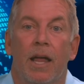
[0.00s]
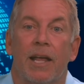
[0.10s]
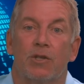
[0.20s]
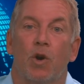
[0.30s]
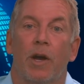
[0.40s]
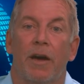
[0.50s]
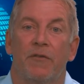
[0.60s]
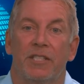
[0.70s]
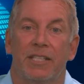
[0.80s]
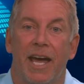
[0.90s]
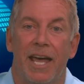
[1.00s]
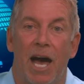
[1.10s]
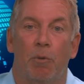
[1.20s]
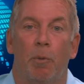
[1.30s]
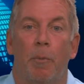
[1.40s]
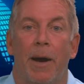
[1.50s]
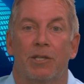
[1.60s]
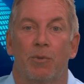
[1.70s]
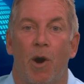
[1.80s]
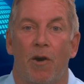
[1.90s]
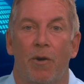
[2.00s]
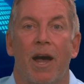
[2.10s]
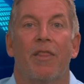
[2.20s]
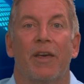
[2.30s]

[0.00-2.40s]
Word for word: That's all I have for today. I will be back tomorrow.